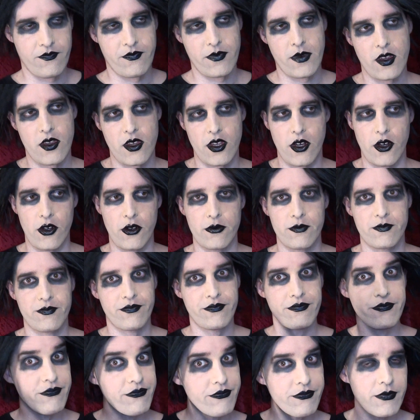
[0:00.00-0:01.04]
So,
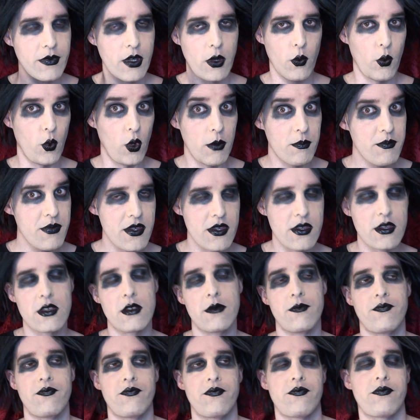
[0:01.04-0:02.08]
whoops.
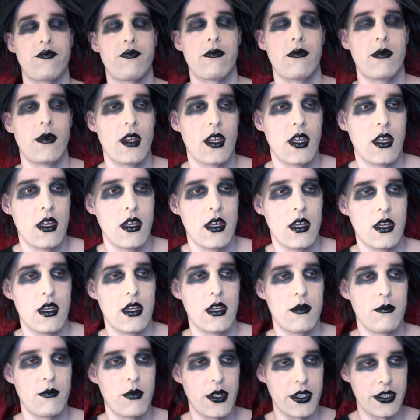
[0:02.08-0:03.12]

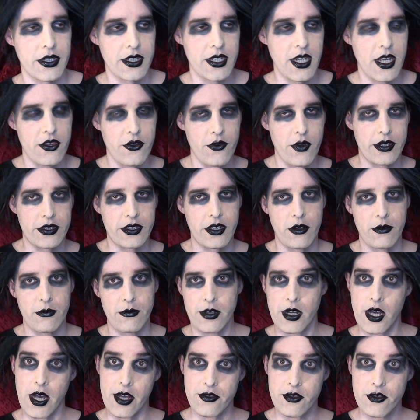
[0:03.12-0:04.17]
Putting the Tesseract there,
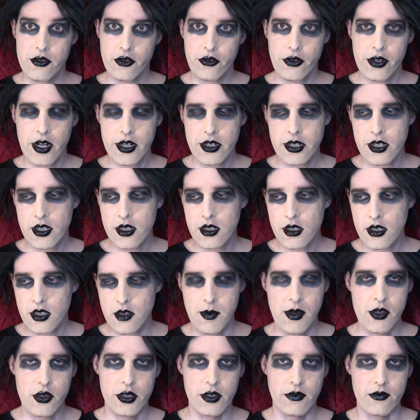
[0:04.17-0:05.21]
not such a great idea,
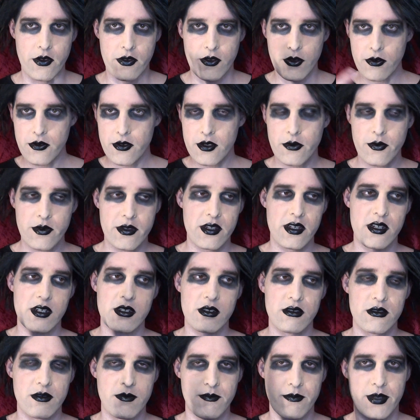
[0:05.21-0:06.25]
especially if the Soul Stone was
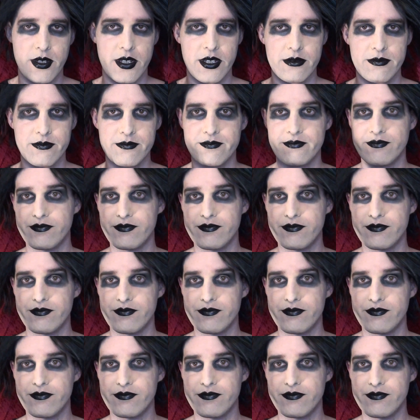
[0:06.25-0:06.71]
there, but